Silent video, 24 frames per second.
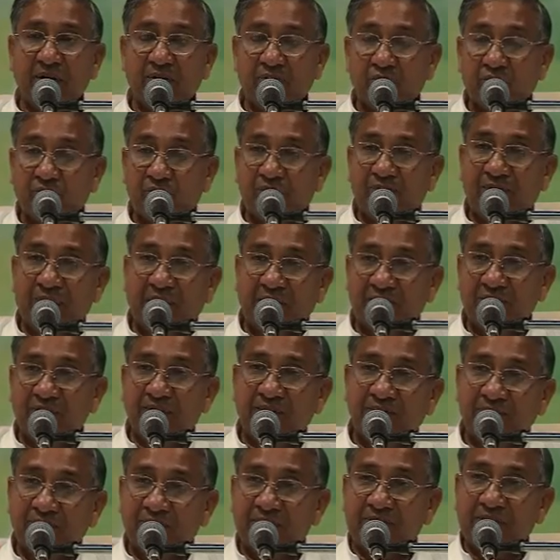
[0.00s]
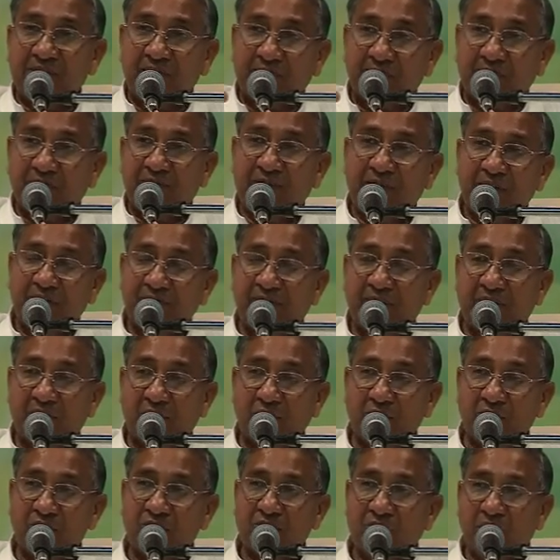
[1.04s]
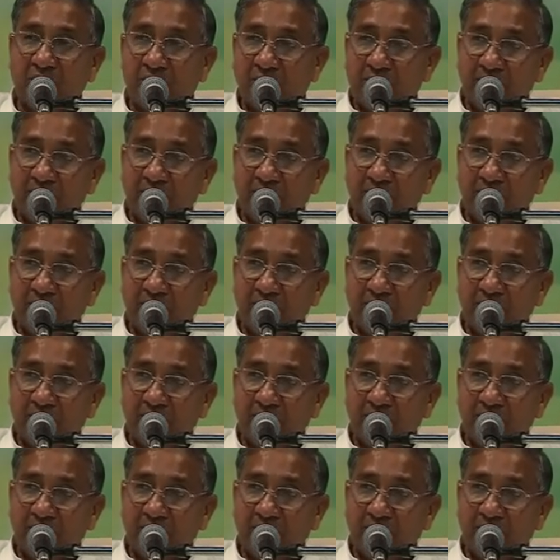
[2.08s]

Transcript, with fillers: good friendship with some of the fellows,